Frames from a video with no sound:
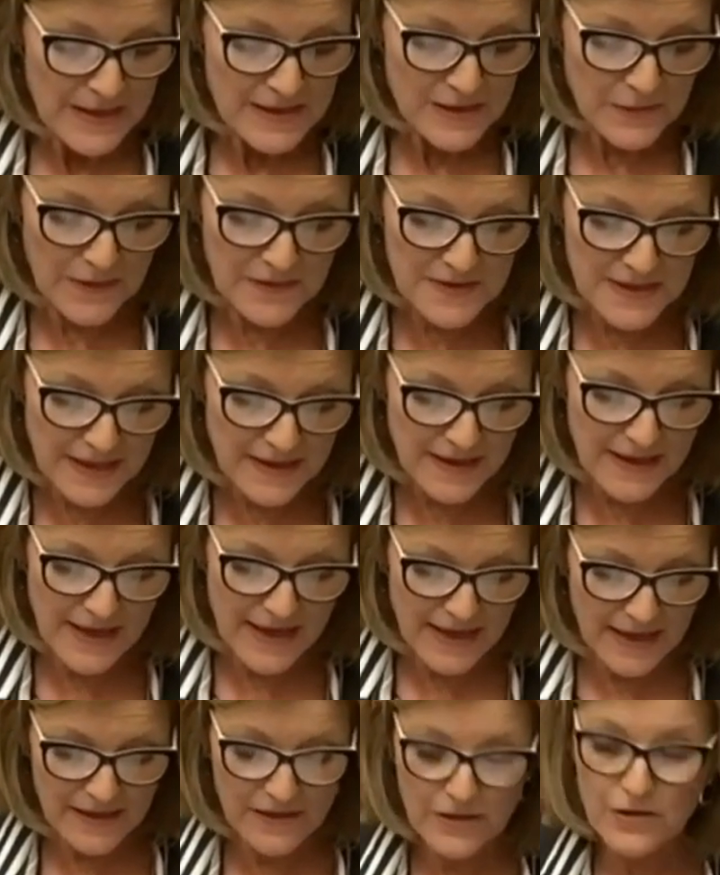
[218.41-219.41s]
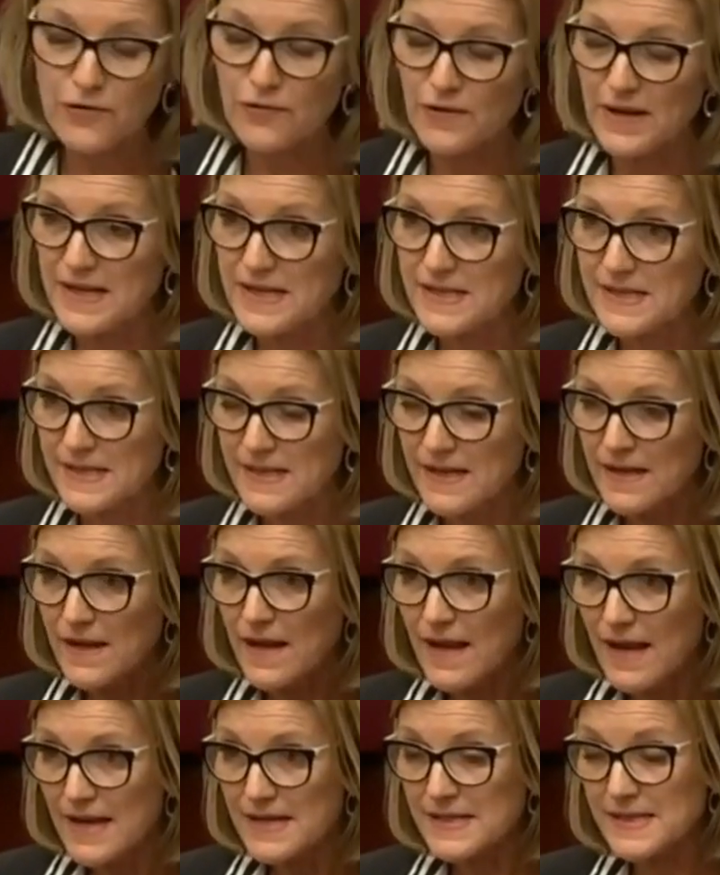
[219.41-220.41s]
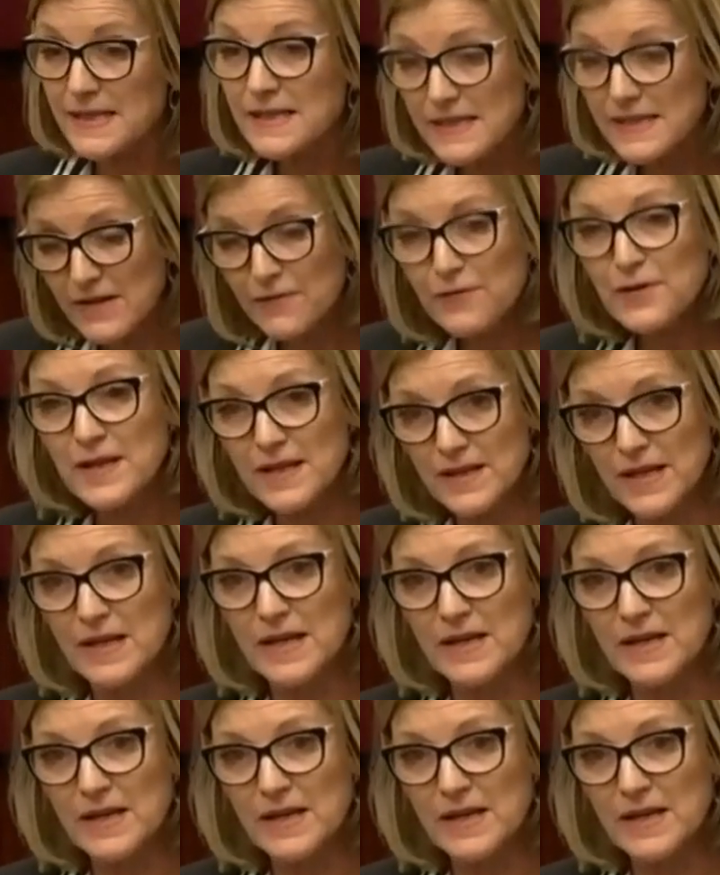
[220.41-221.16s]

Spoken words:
So we've seen an increase, significant